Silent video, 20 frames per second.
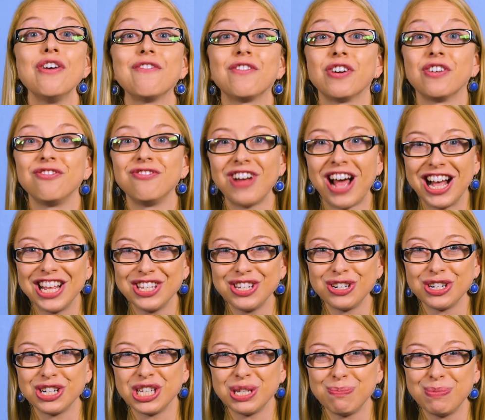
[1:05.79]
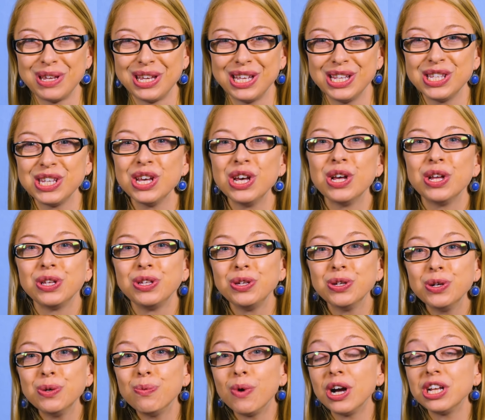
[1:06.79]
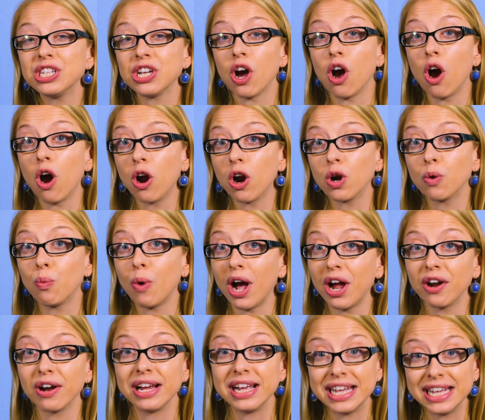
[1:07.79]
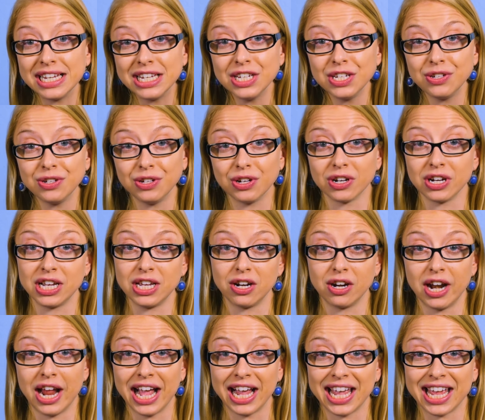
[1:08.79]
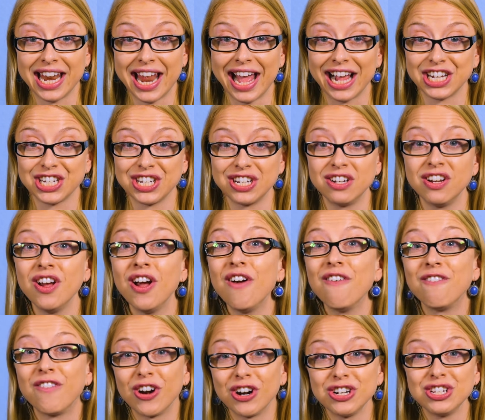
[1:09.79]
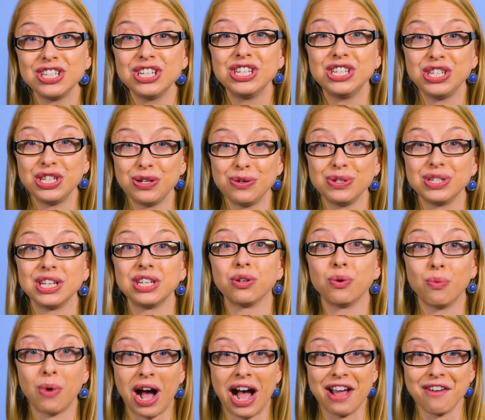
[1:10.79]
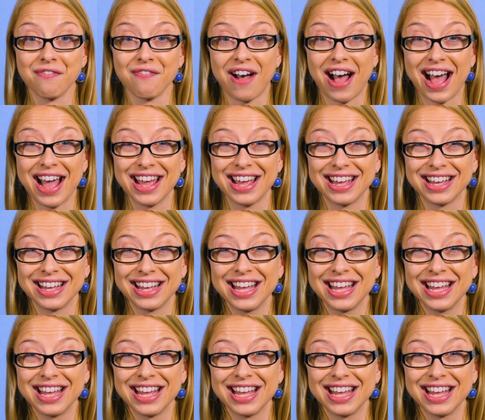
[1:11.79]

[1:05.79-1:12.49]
For faster speeds, you'll want to hardwire into your internet connection versus using the Wi-Fi.